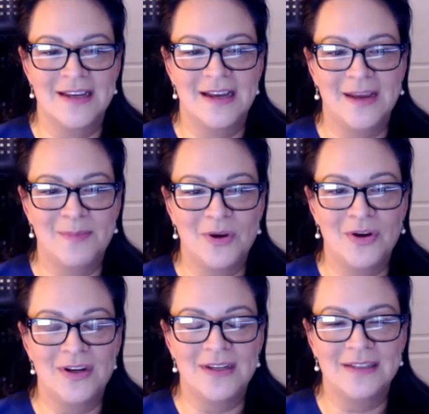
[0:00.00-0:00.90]
I'm
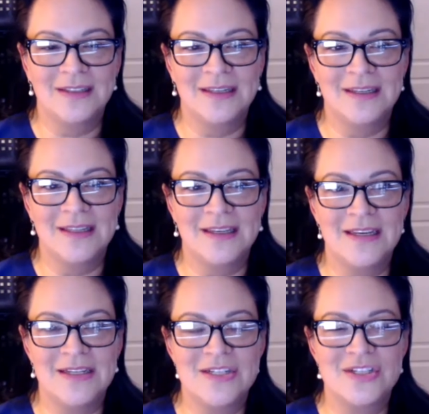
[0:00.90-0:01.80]
currently the
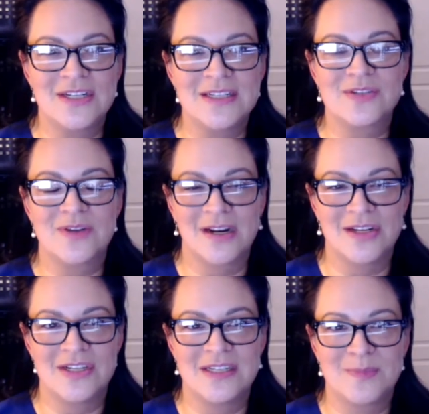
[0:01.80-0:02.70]
Indigenous
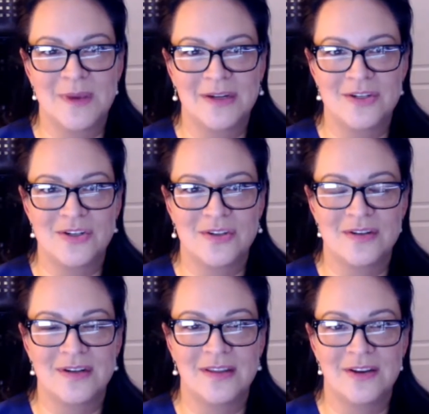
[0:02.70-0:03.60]
Strategies
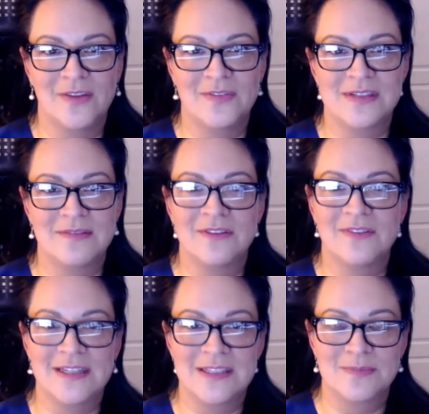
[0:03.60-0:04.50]
Manager in the Office of the Vice